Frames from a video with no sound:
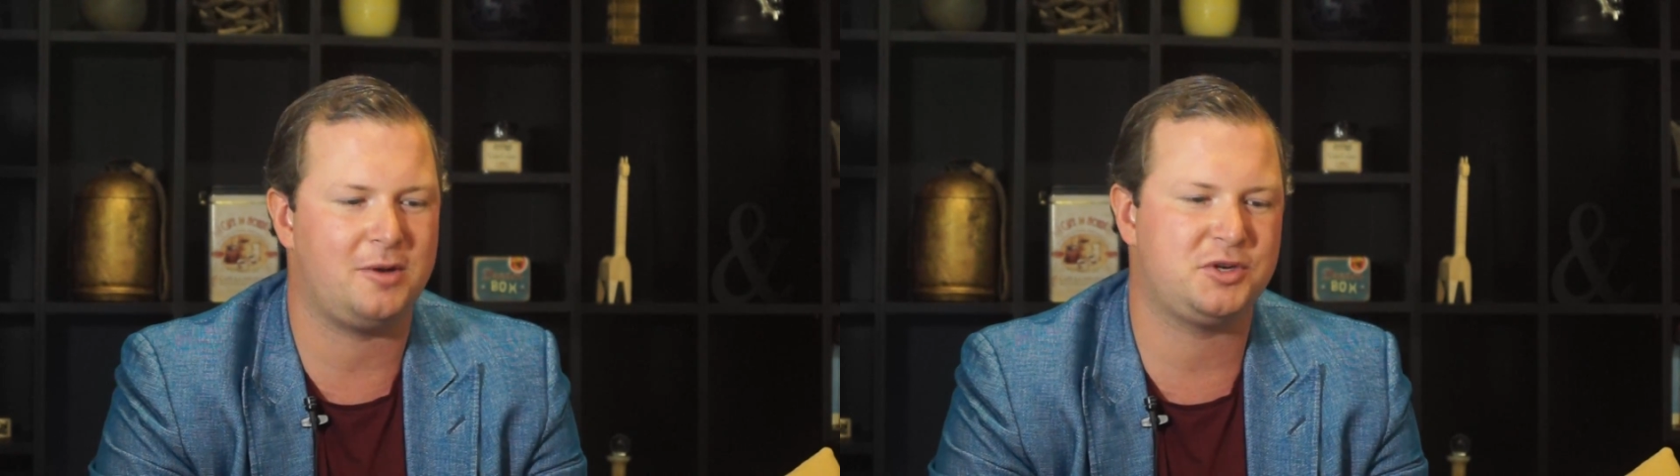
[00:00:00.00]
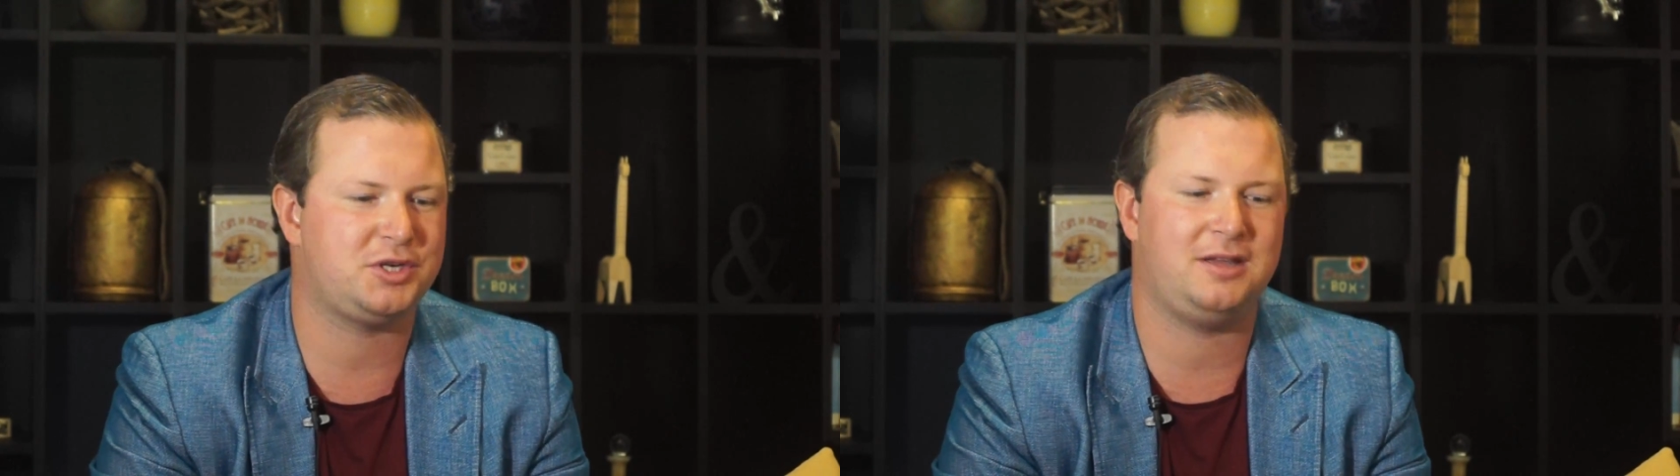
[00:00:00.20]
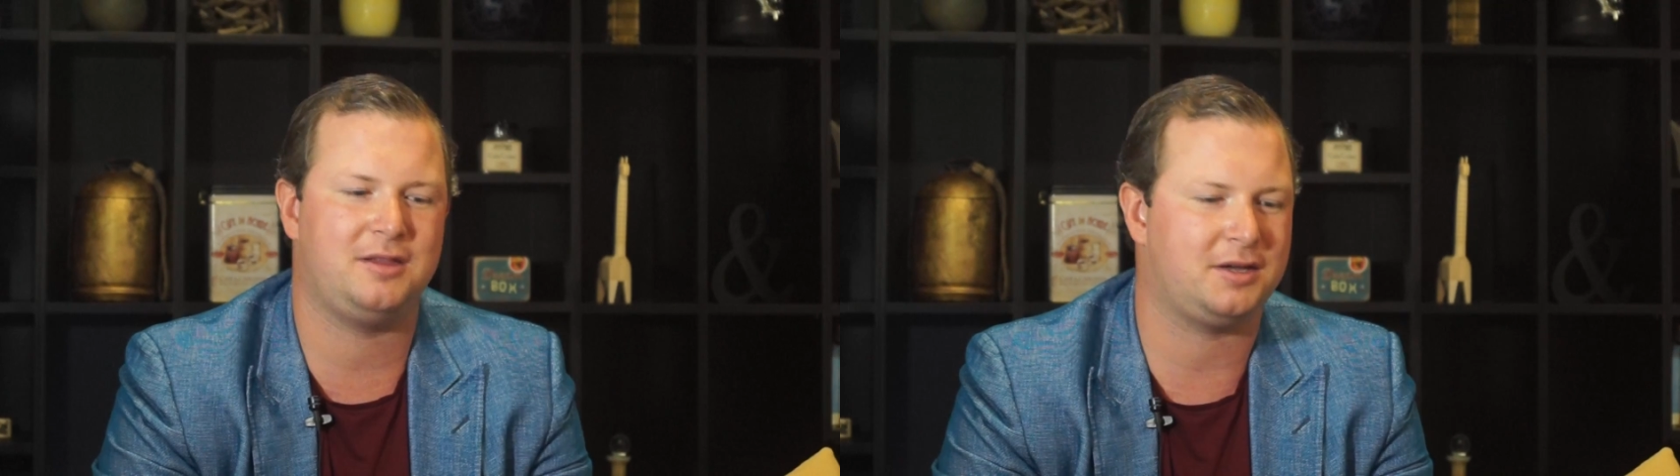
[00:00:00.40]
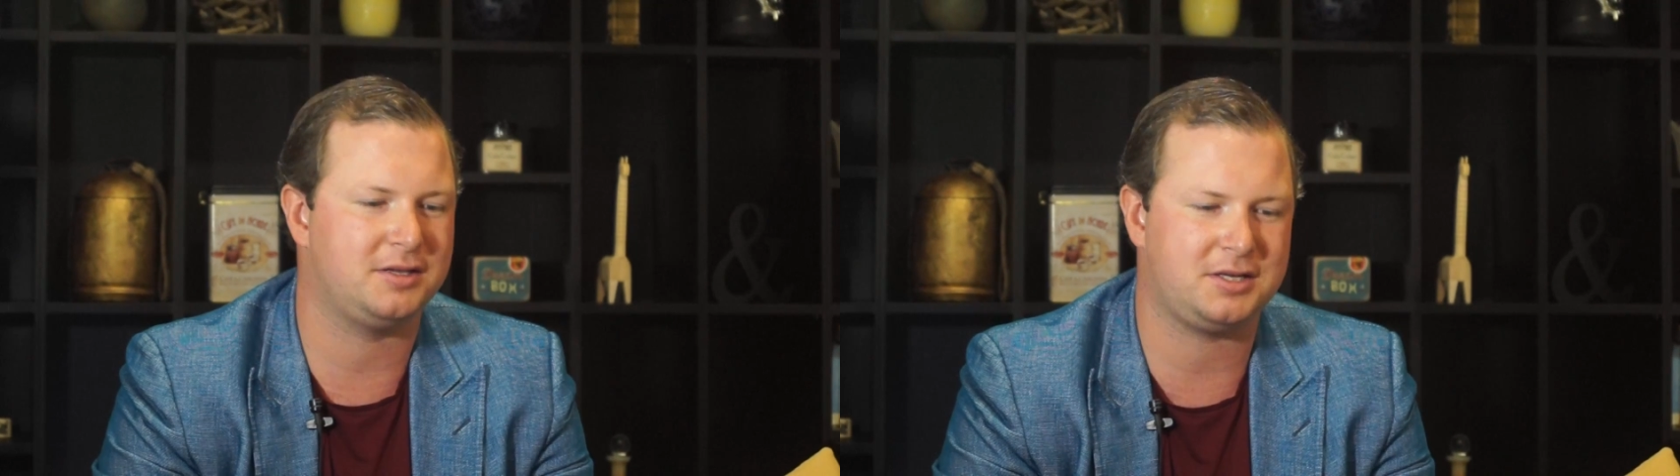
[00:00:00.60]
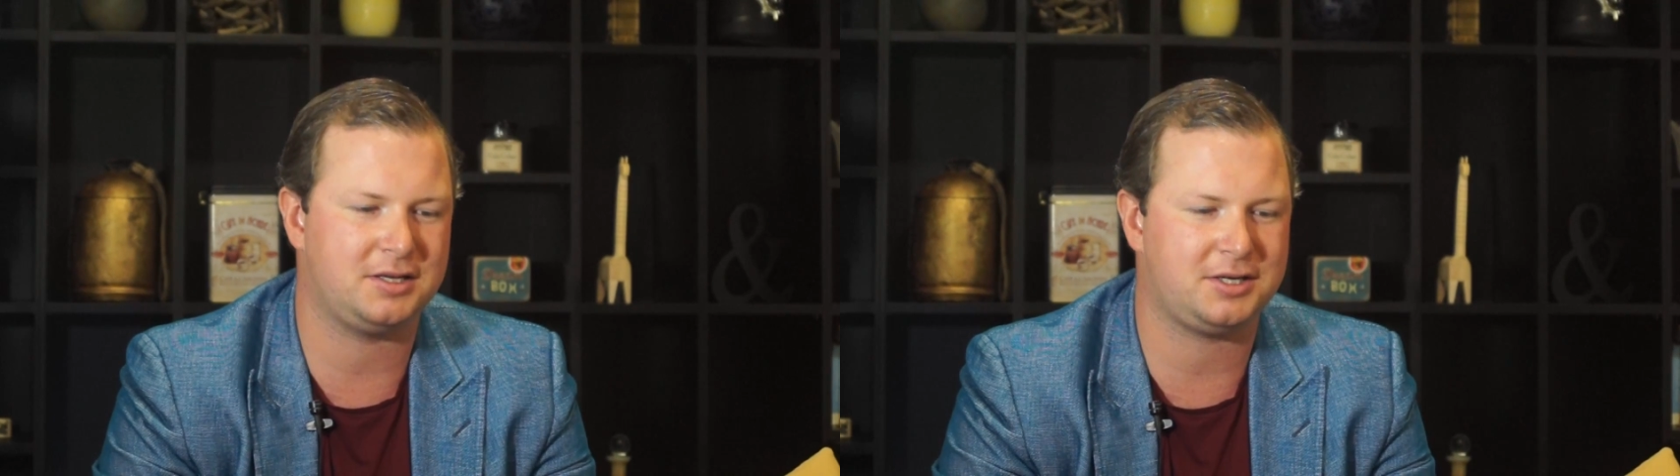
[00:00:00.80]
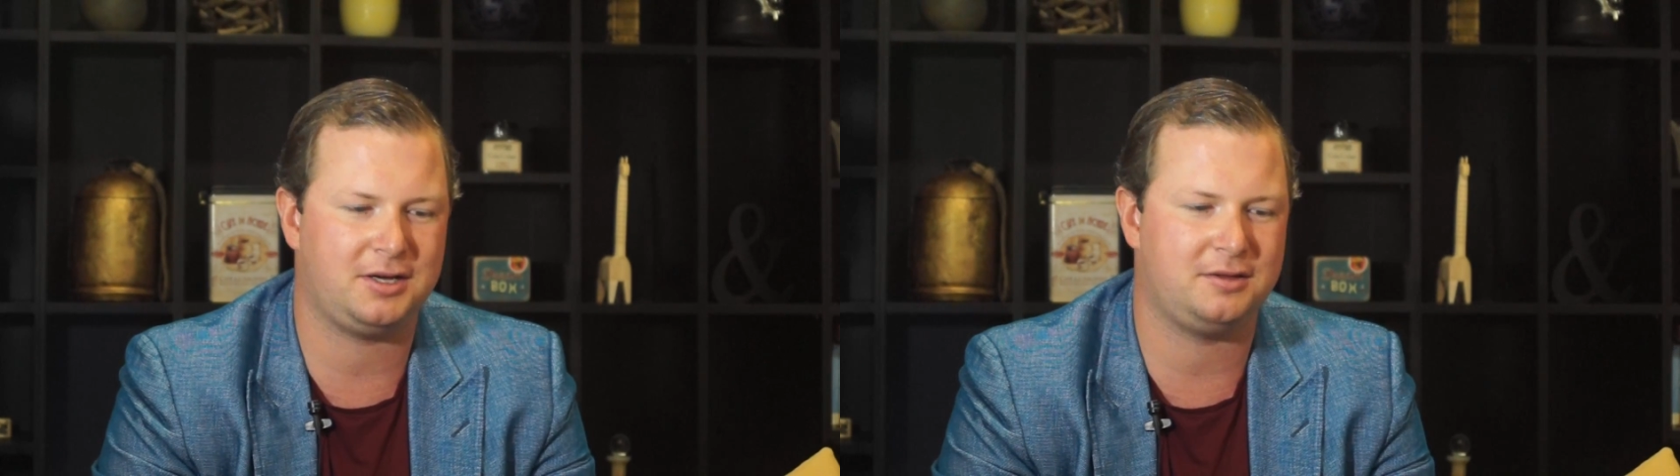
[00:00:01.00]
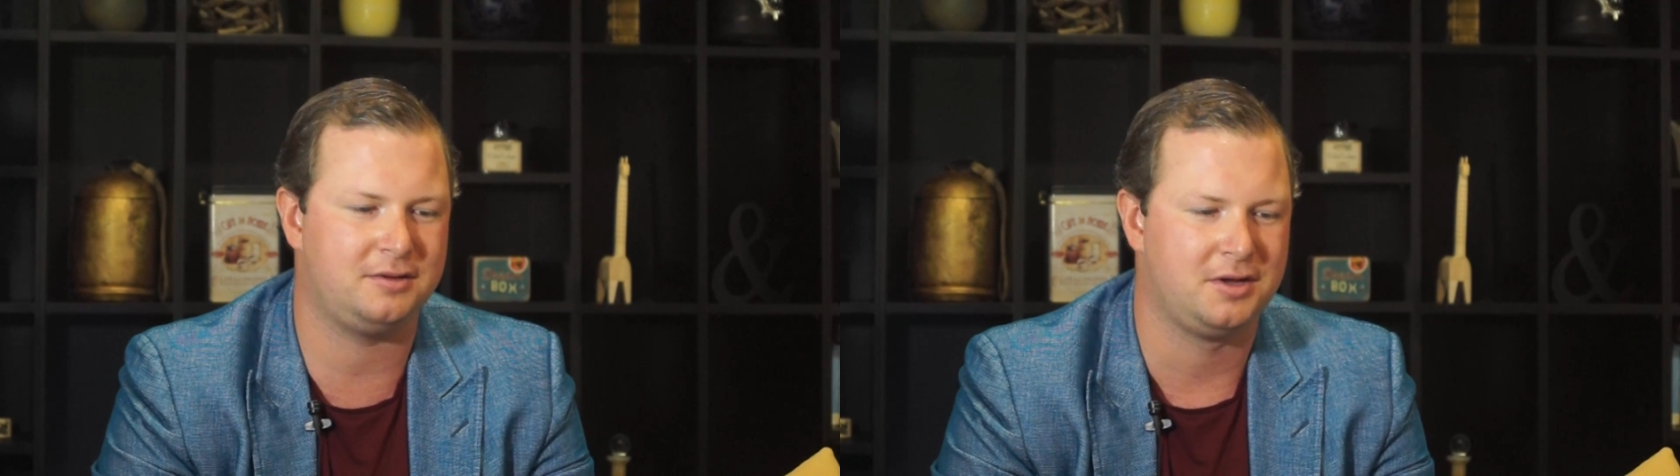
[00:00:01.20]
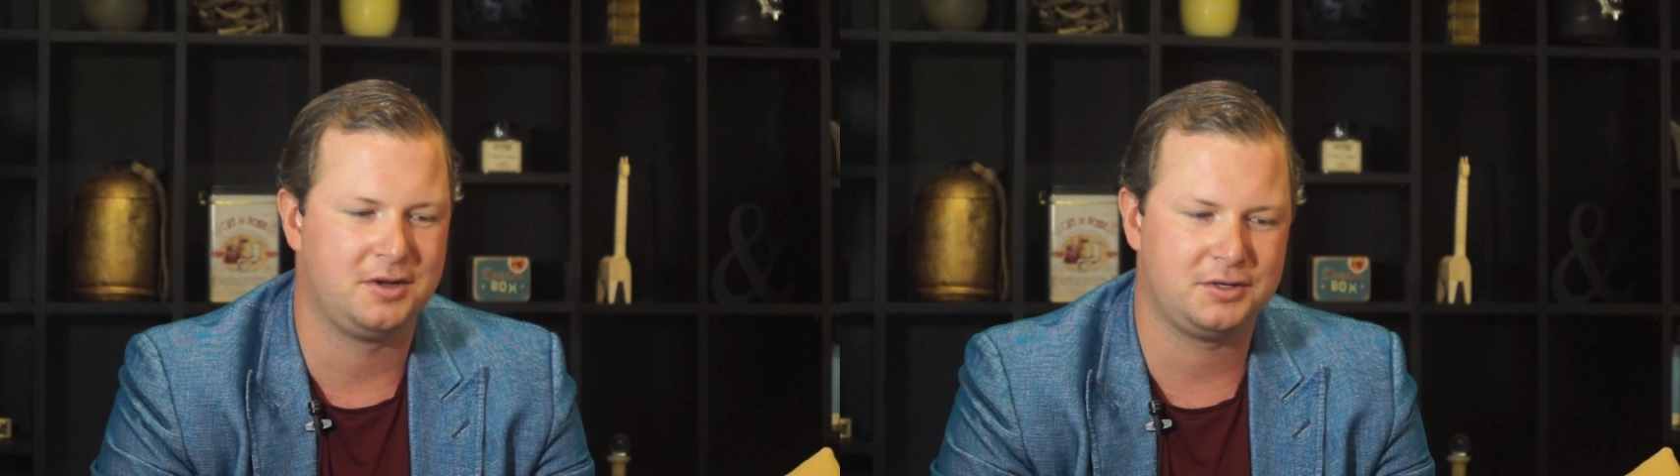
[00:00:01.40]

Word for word: a machine that can set, turn